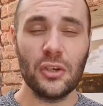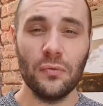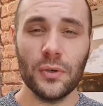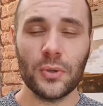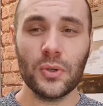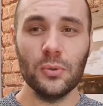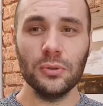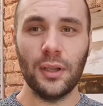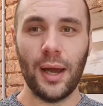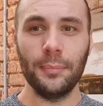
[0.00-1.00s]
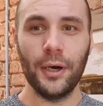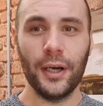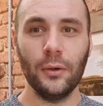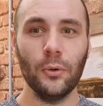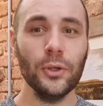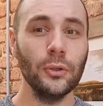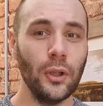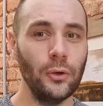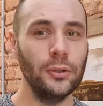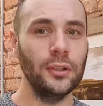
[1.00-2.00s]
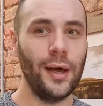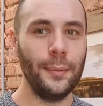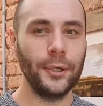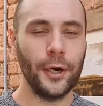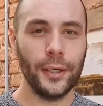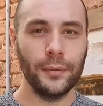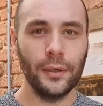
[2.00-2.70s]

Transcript: of your school library or your local library.